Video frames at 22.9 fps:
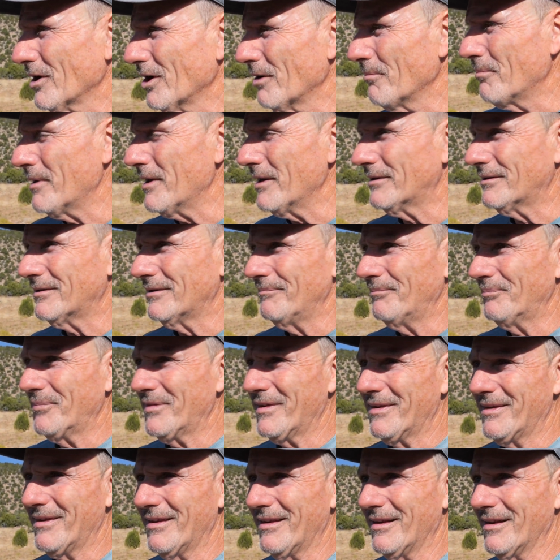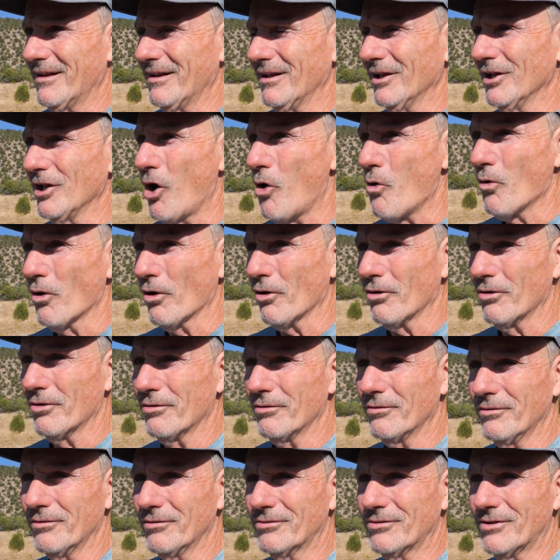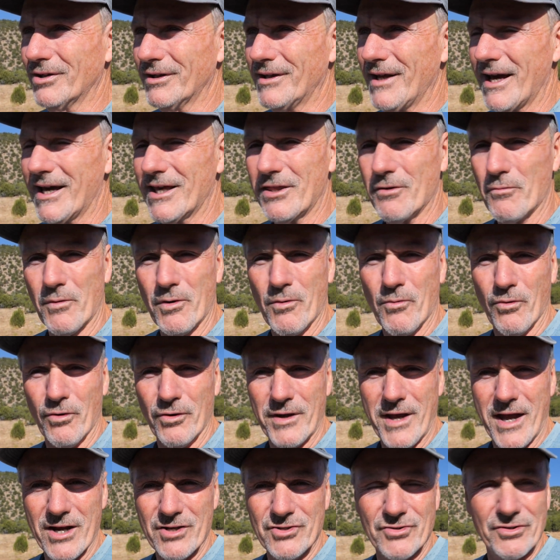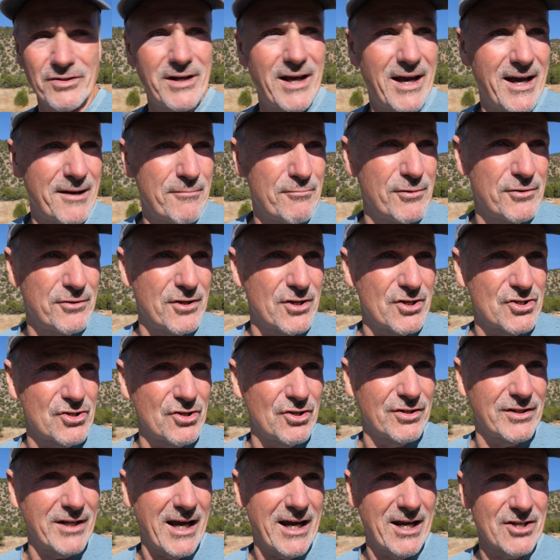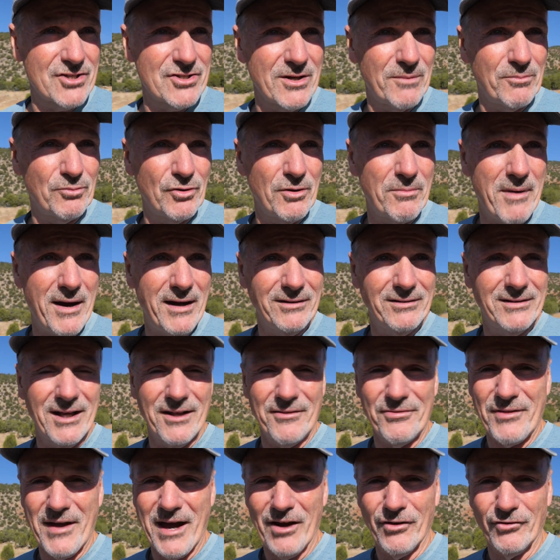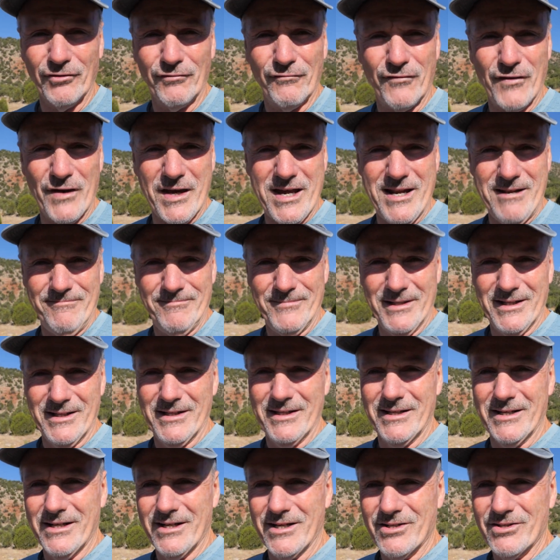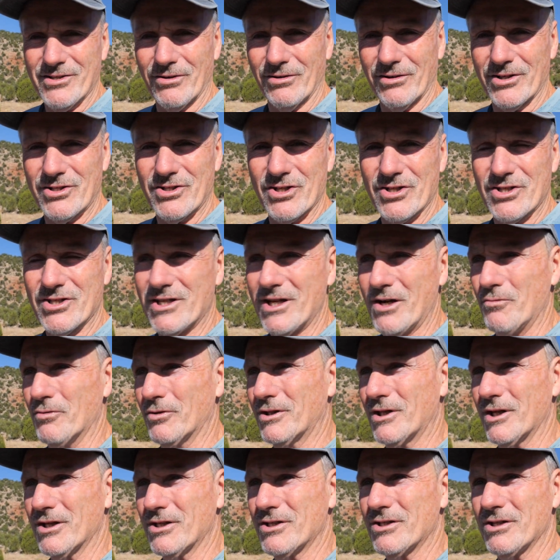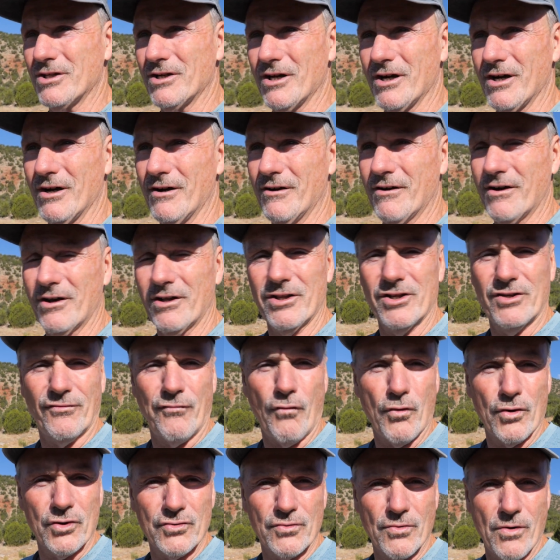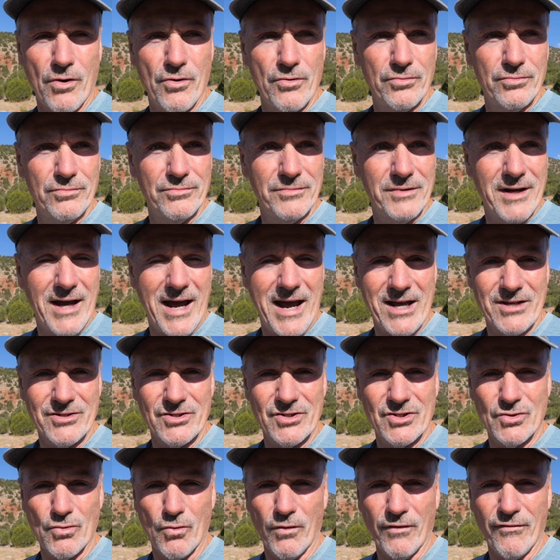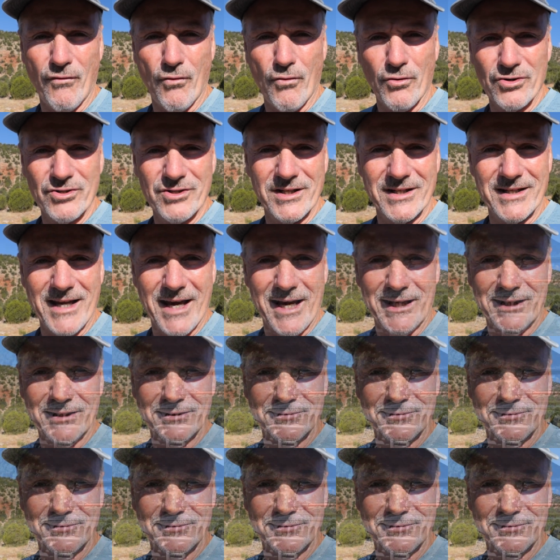a little bit lower today than we were yesterday, but this should take us up to about 10,000 feet. So let's just see what this forest road has in store for us today.